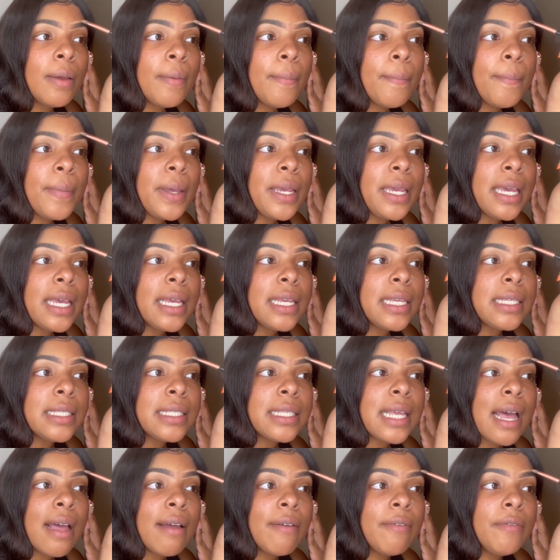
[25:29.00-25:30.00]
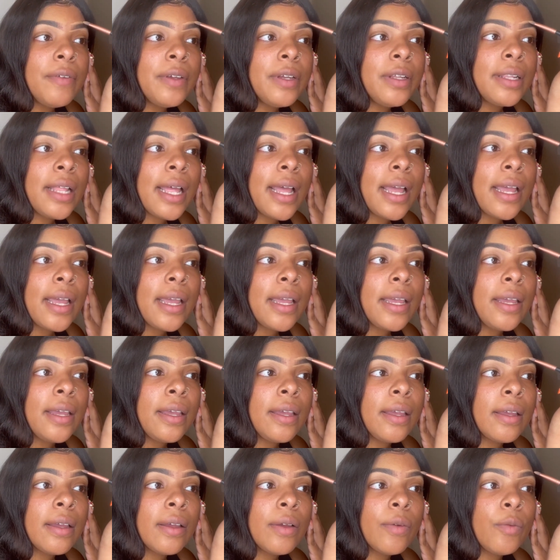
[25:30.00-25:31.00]
But yes, I feel
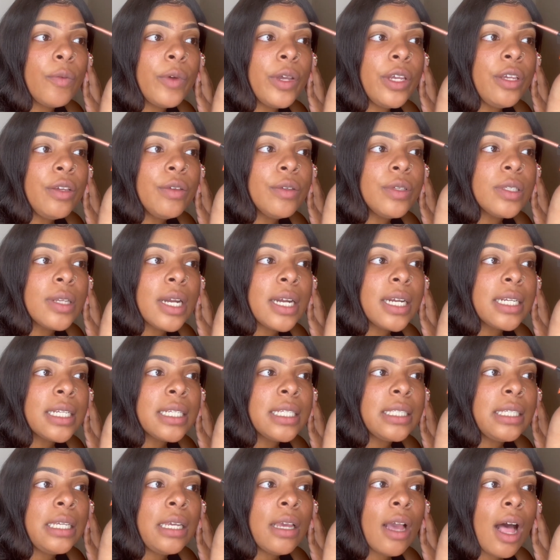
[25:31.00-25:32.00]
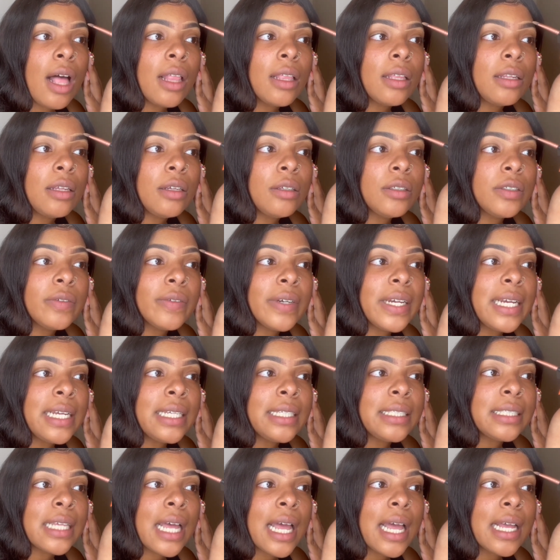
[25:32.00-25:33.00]
like when you start to see all of those
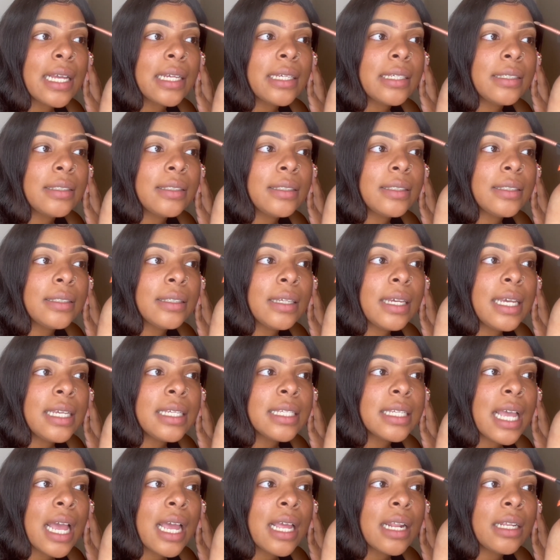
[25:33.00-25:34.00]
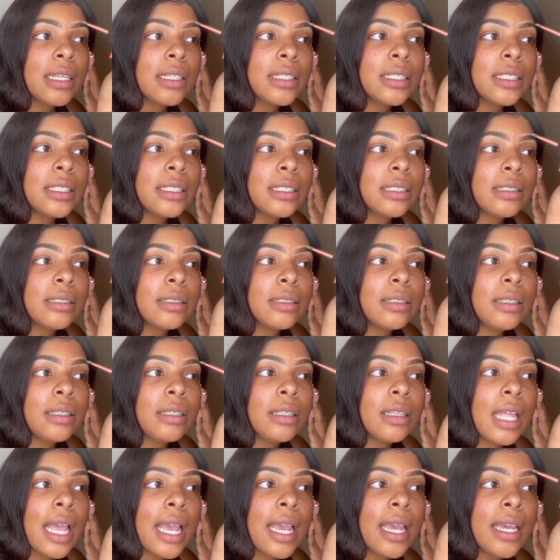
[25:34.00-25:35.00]
red signs, it's kind of
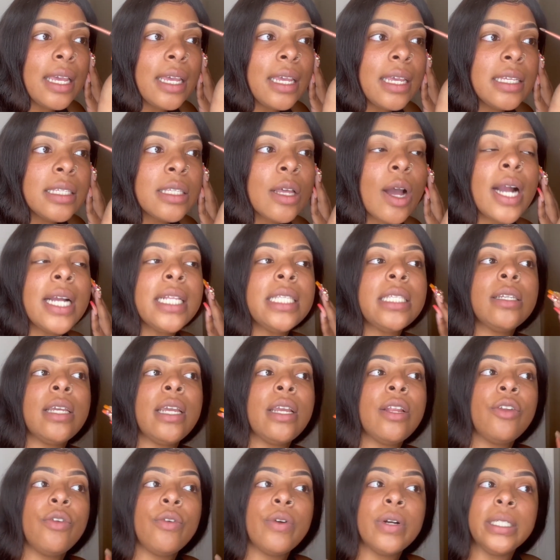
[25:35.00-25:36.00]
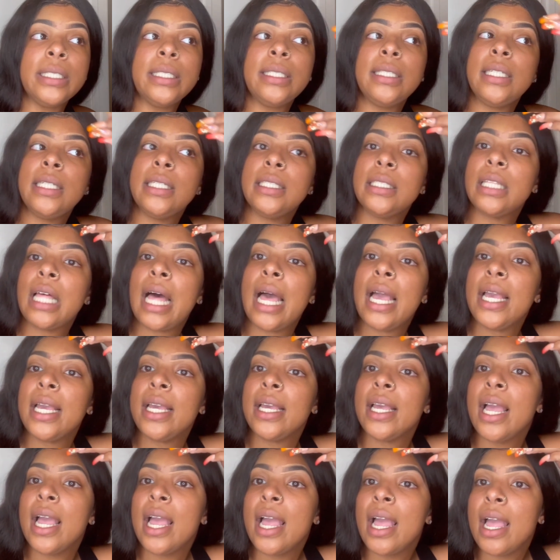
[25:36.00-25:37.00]
like, it's hard to ignore, sis.
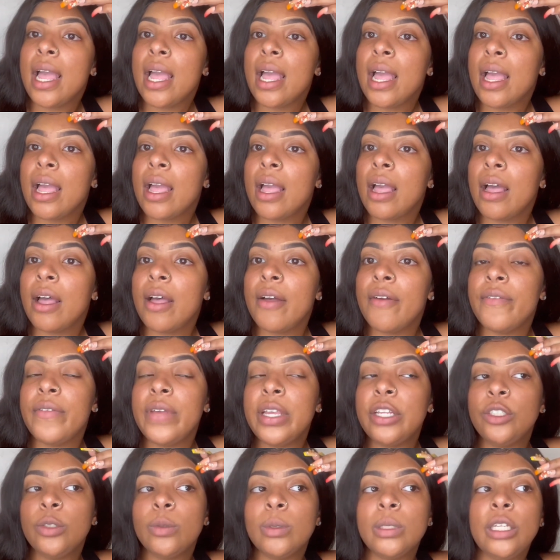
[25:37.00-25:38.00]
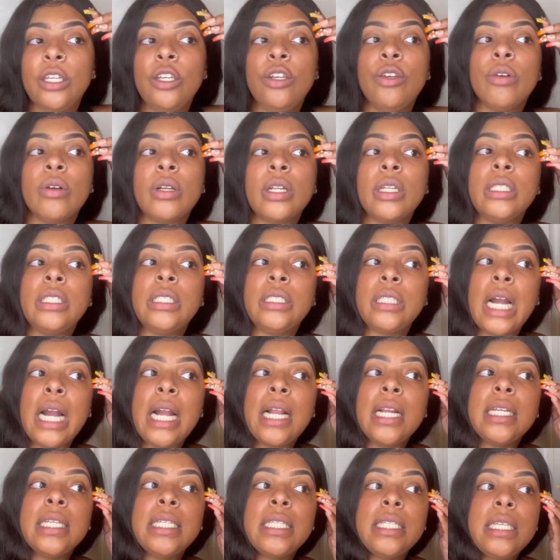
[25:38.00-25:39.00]
Like, eventually you're going to
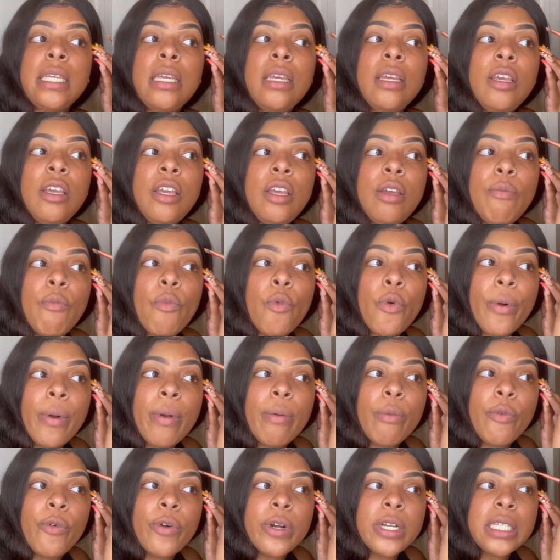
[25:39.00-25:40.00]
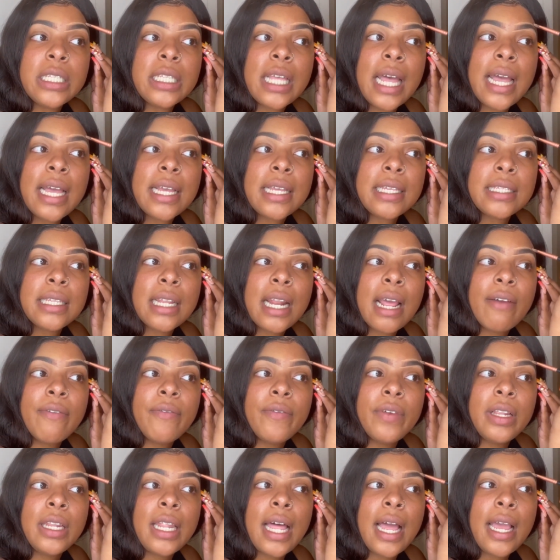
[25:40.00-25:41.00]
start to see more and more signs. And I
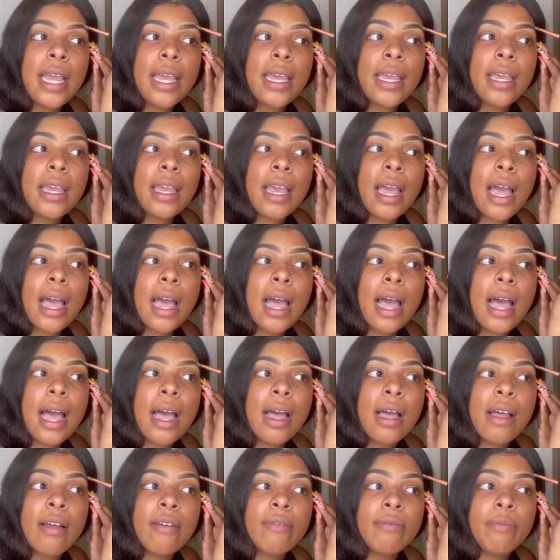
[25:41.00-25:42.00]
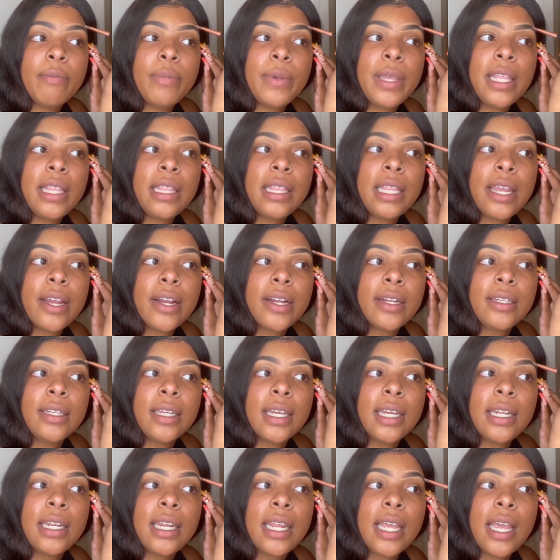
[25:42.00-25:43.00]
feel like I've been there,
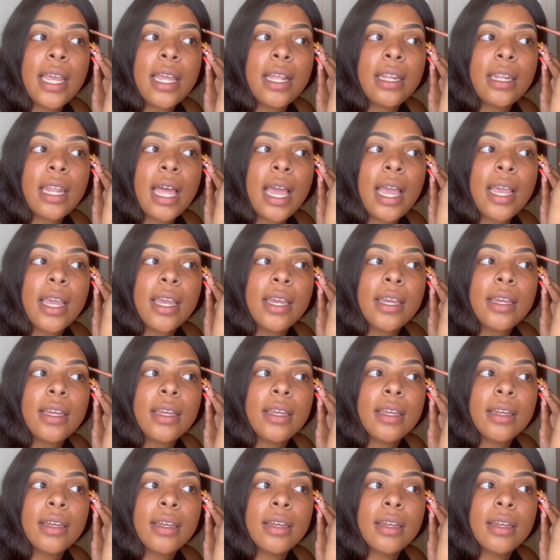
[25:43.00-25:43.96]
done that. Like,